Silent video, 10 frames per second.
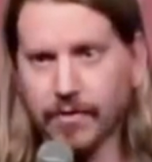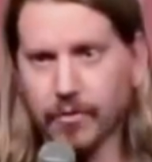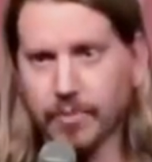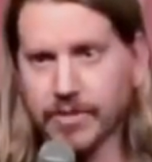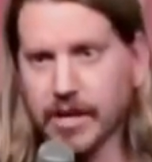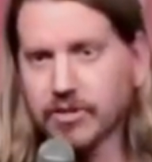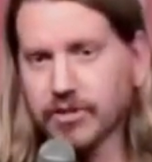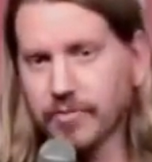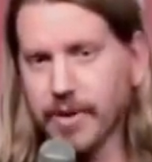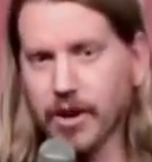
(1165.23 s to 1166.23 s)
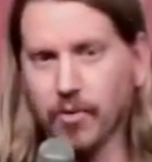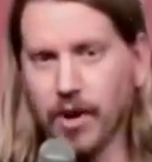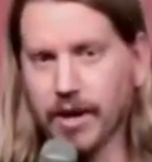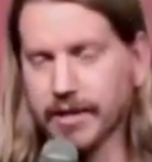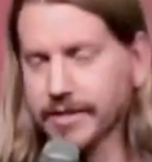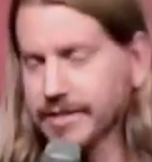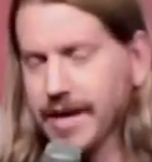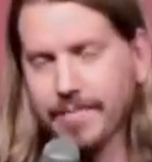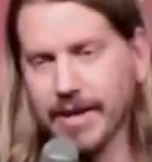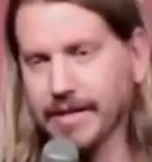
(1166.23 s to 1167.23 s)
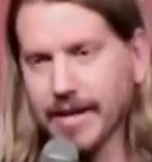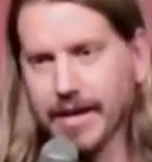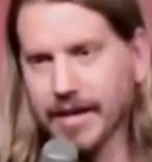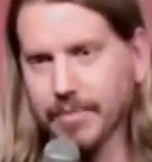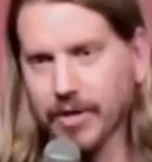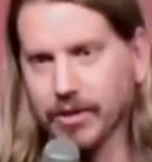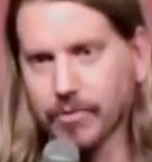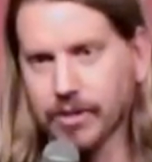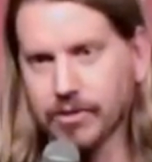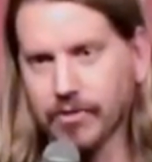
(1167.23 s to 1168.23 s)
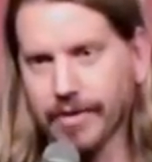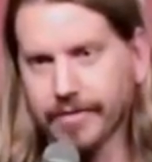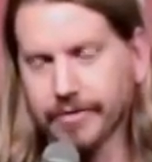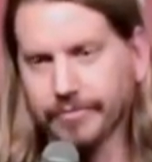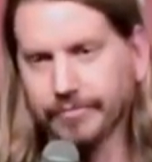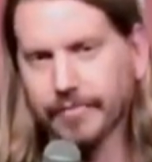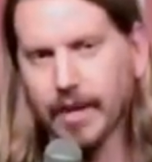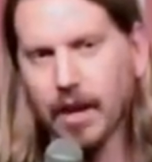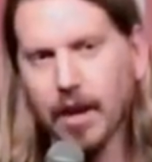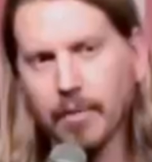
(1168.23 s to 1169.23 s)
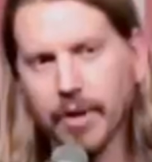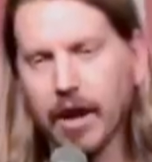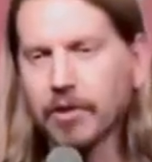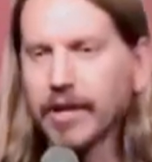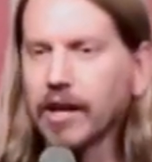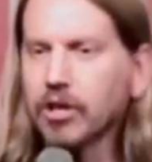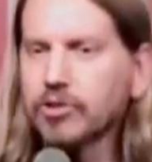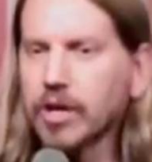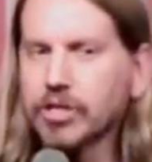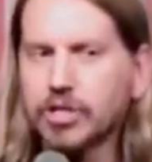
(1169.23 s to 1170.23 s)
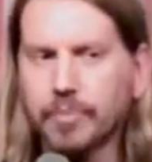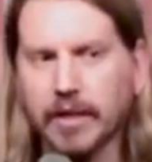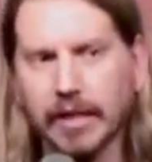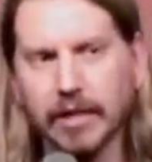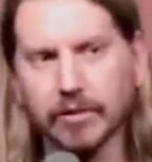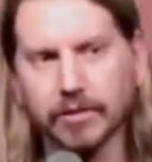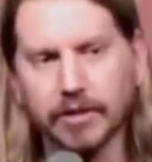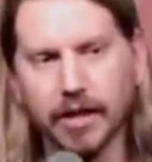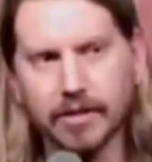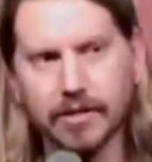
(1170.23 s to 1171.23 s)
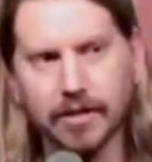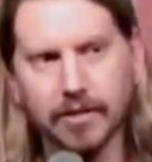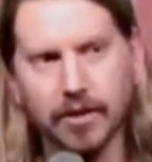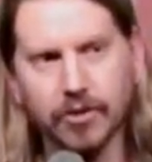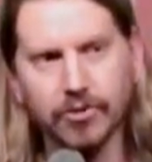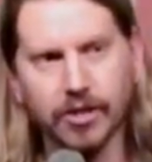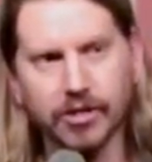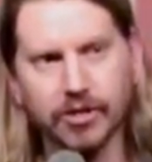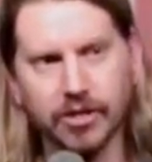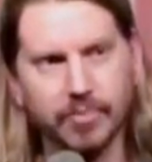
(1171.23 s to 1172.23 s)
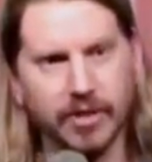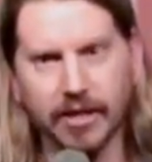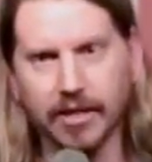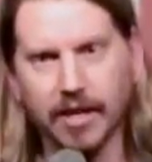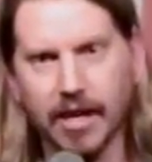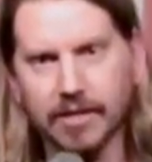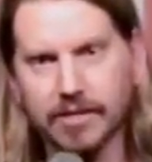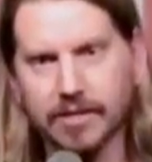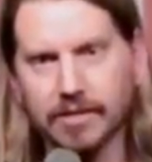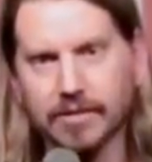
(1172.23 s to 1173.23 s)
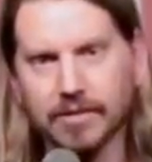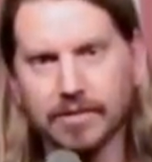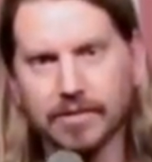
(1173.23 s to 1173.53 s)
The possession of marijuana does not make that any better. But I don't think all drugs should be legal. Do you guys think that all drugs should just be legalized? No.